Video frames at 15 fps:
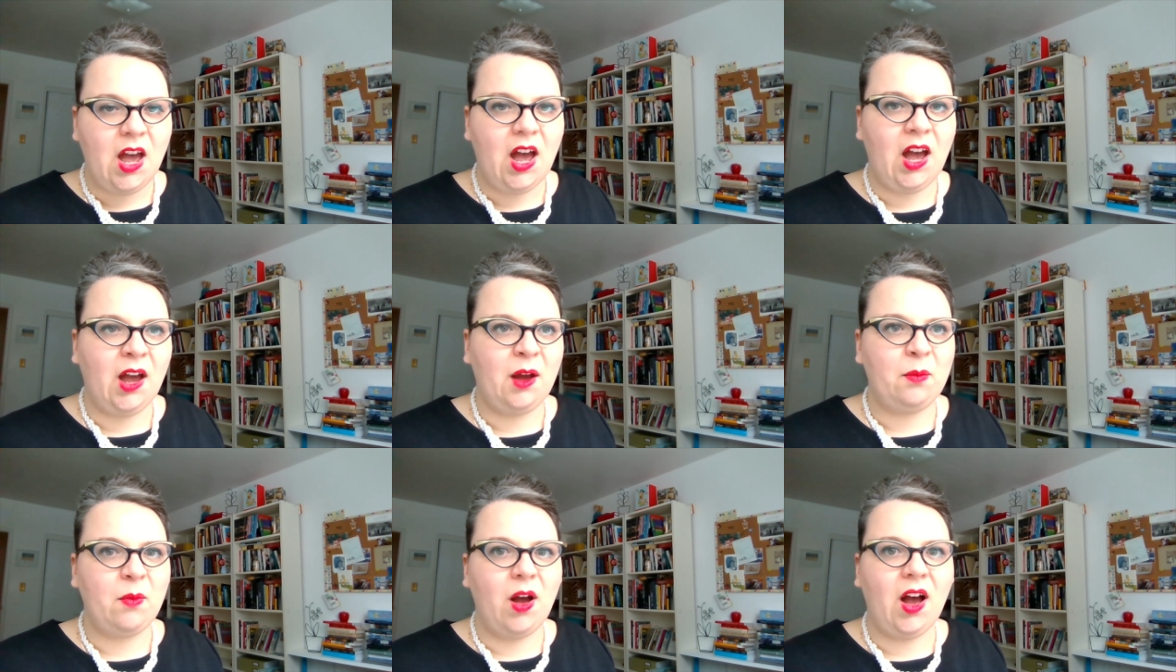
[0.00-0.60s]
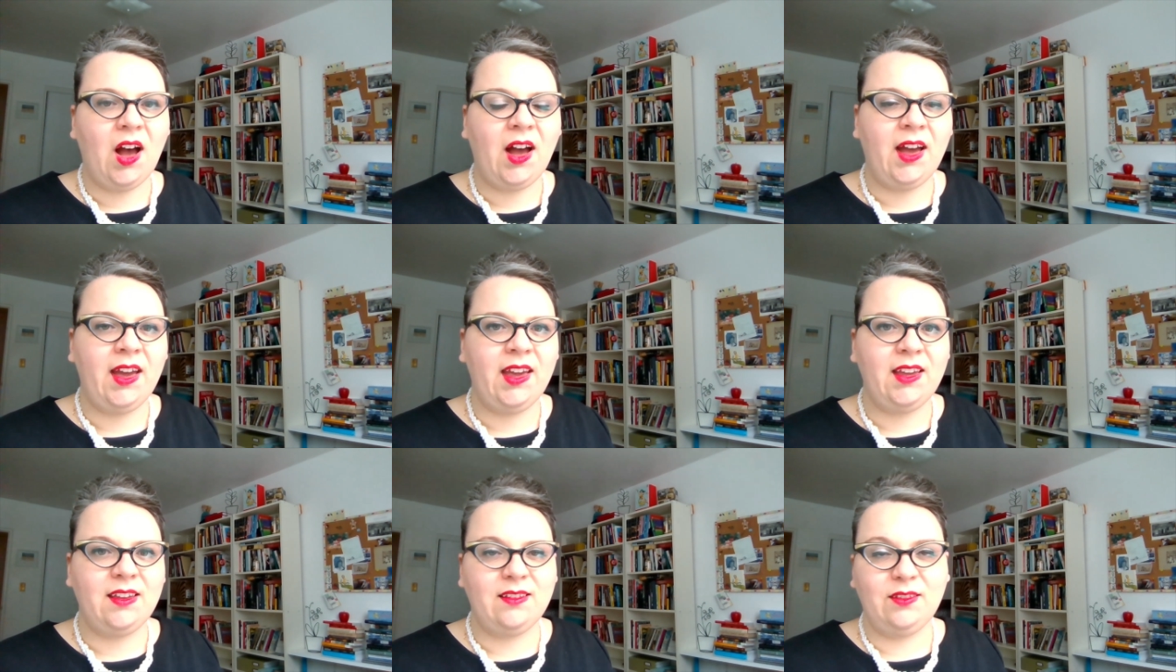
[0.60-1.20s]
um,
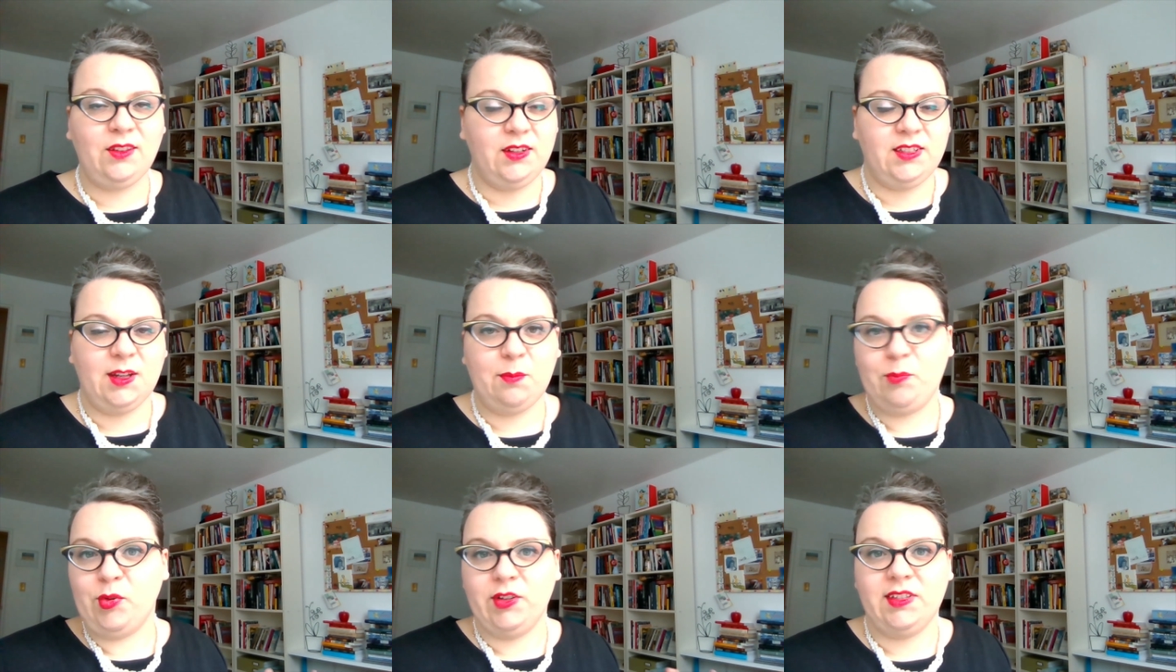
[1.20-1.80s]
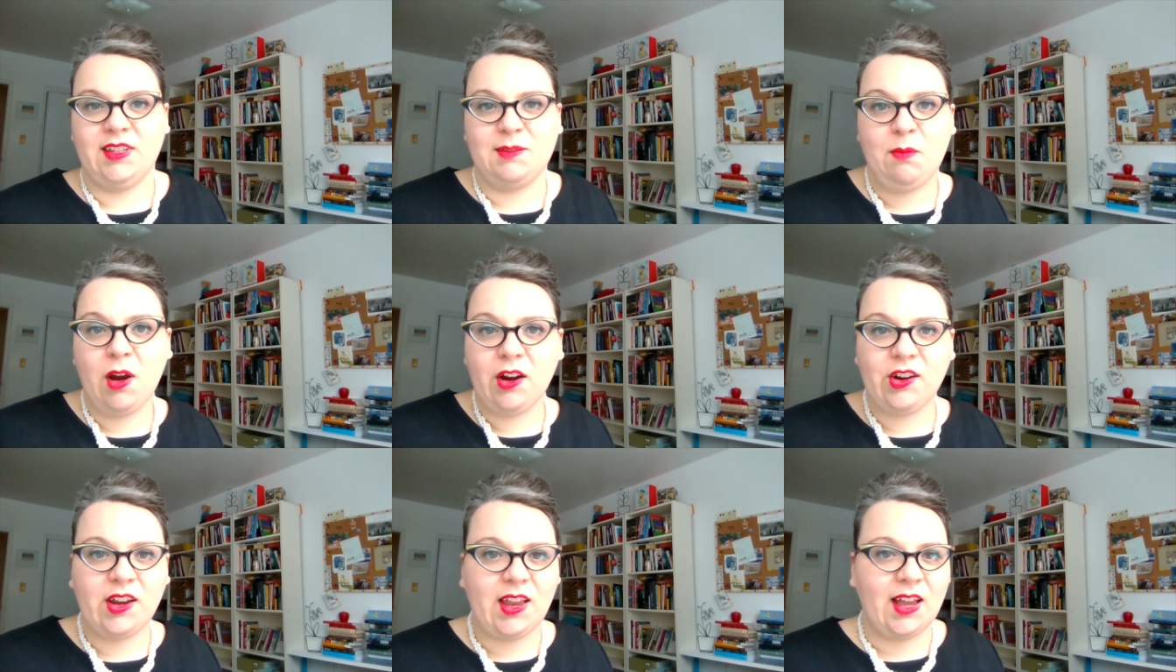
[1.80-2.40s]
I looked up Princess
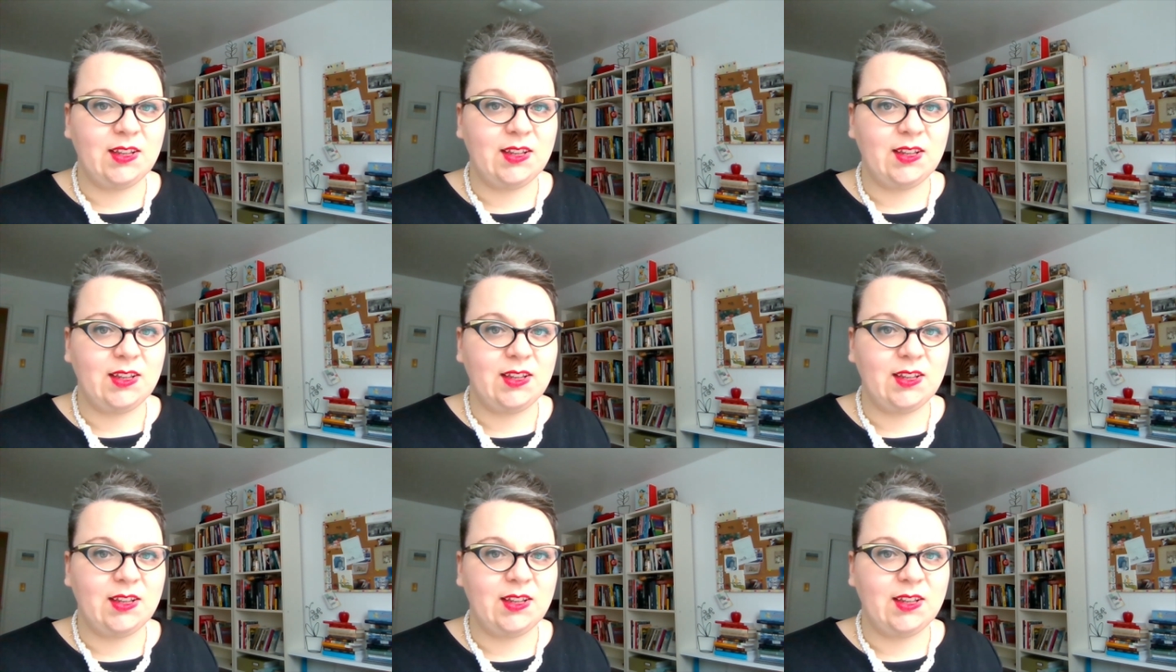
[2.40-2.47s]
Margaret,